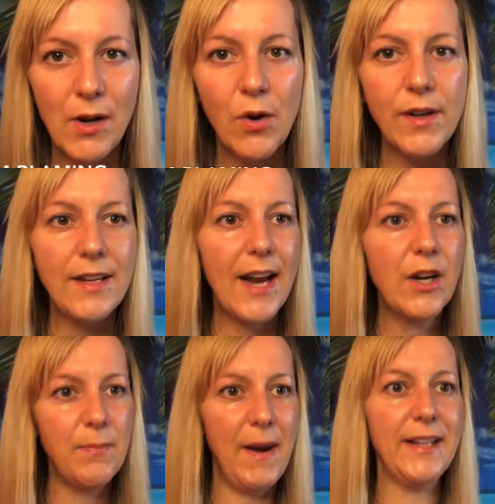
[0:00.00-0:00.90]
or I
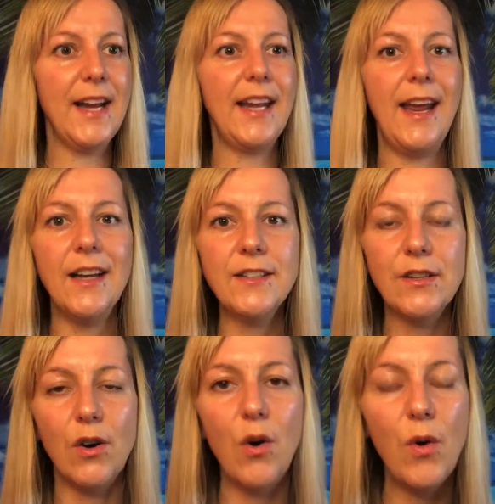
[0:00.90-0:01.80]
might get
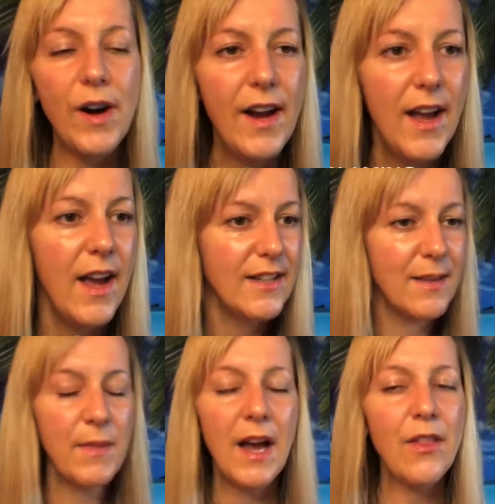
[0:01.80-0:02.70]
cancer, or
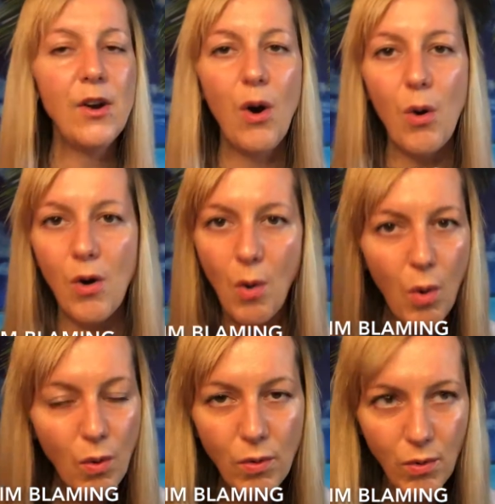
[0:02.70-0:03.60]
something other
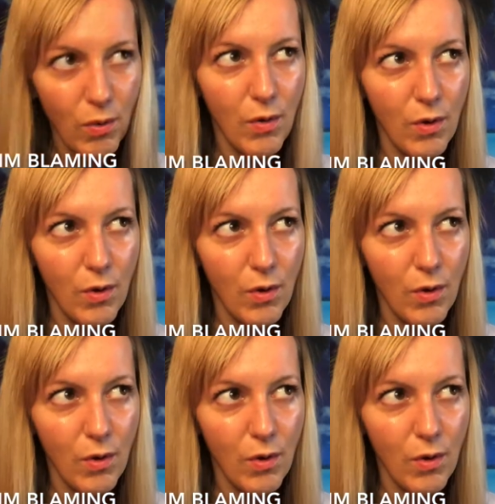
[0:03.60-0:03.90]
or